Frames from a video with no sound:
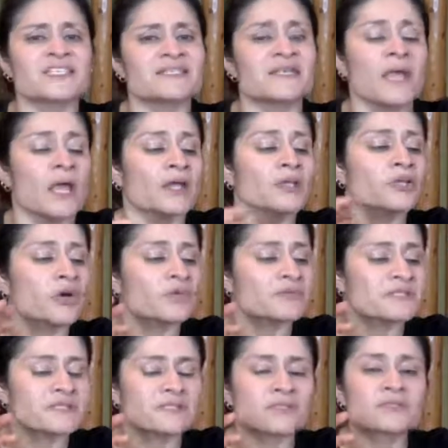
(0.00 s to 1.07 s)
Just, you
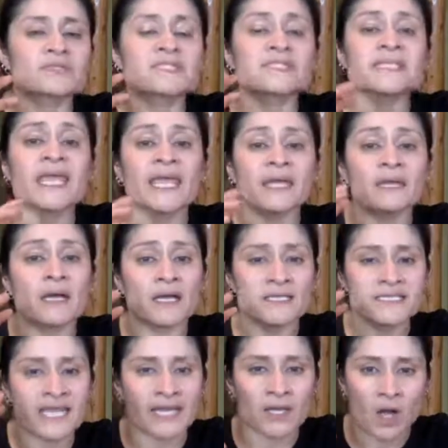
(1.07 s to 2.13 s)
know, take a
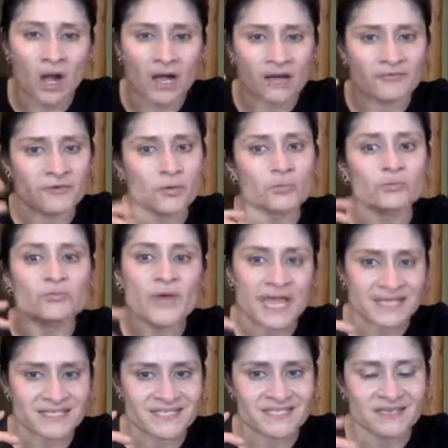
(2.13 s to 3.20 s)
day off,
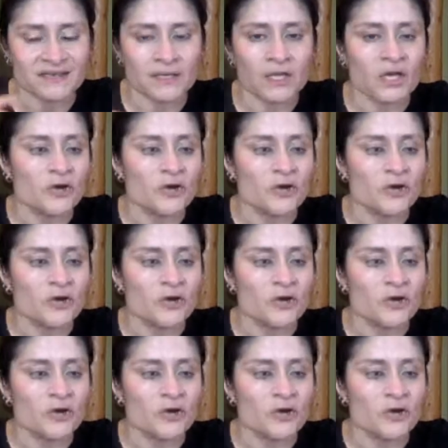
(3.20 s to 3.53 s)
rest.